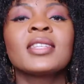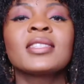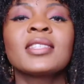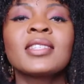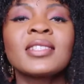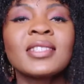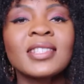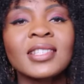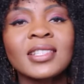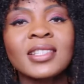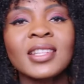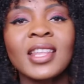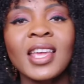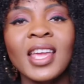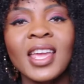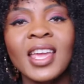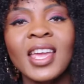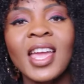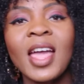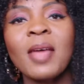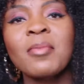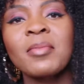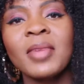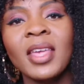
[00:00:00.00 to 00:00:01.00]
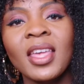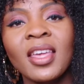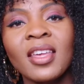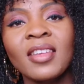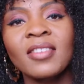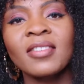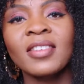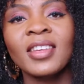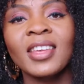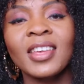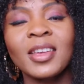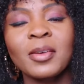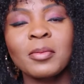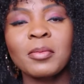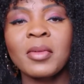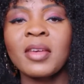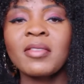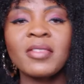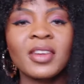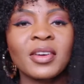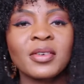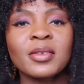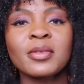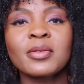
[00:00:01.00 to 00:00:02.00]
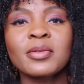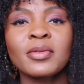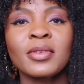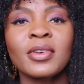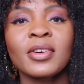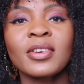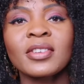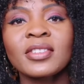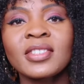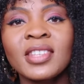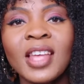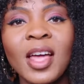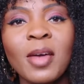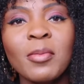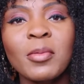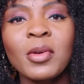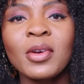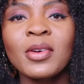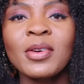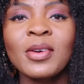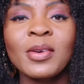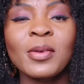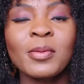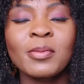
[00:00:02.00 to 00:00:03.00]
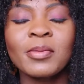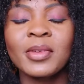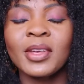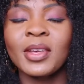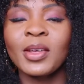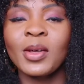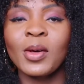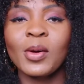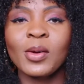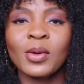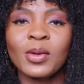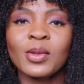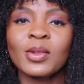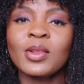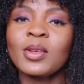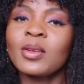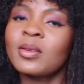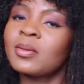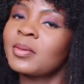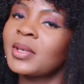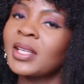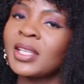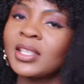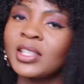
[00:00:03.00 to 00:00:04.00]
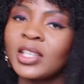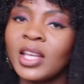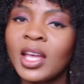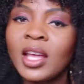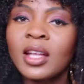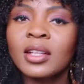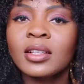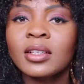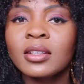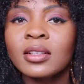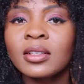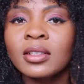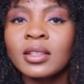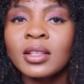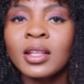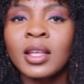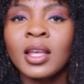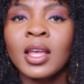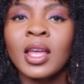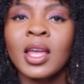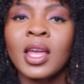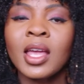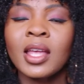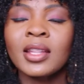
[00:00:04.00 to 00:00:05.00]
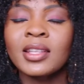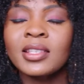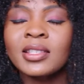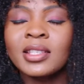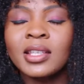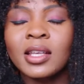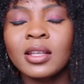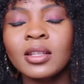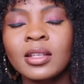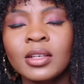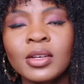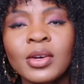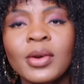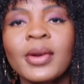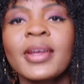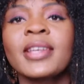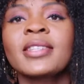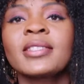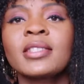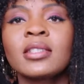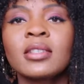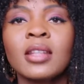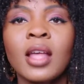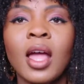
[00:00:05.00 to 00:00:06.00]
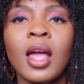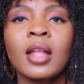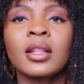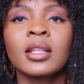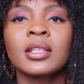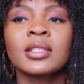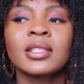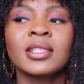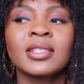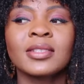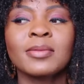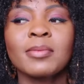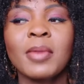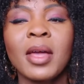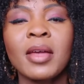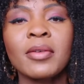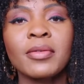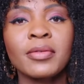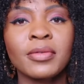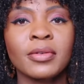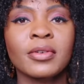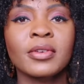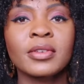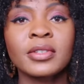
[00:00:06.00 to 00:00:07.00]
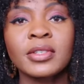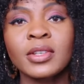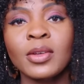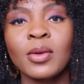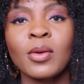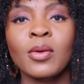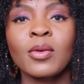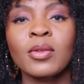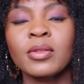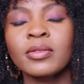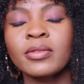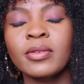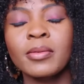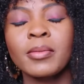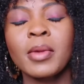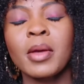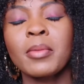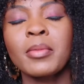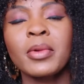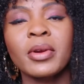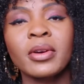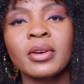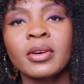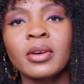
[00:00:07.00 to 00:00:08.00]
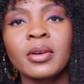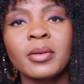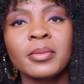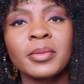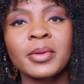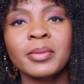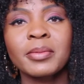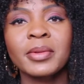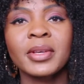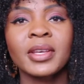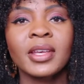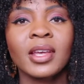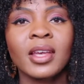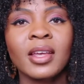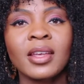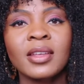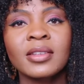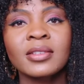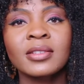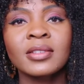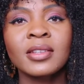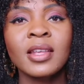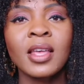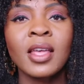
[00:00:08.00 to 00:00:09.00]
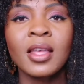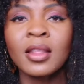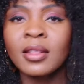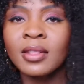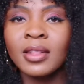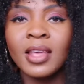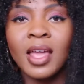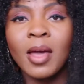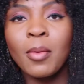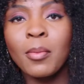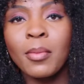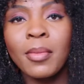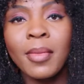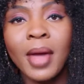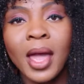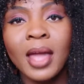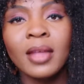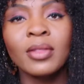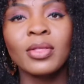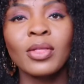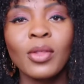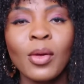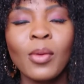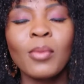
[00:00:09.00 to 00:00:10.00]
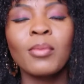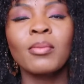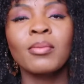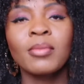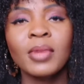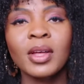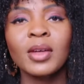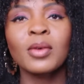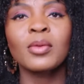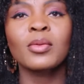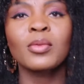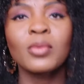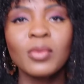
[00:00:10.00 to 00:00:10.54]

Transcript: So today I'm having my very first Abercrombie haul on my channel, and it's kind of crazy that this is my first haul from Abercrombie because they are my number